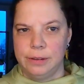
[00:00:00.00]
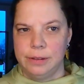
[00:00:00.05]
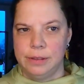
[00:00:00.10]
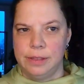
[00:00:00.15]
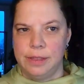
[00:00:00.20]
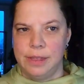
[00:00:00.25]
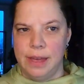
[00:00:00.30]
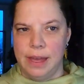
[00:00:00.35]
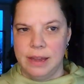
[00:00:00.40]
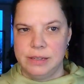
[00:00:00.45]

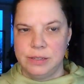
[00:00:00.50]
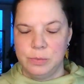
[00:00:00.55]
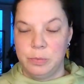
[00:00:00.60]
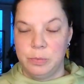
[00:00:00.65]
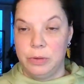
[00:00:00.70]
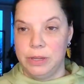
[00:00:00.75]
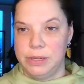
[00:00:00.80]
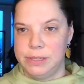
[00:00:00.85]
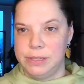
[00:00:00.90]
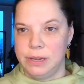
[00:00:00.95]
that
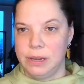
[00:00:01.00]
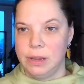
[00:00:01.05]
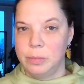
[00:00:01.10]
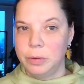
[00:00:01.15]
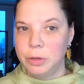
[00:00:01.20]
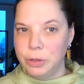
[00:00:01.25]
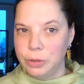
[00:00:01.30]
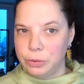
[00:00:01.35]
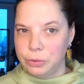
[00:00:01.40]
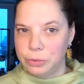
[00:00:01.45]
placing a
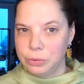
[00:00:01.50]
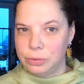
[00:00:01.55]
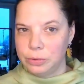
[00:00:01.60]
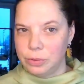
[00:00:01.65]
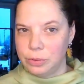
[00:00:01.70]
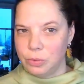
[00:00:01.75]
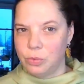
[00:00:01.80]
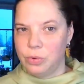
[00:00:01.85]
balloon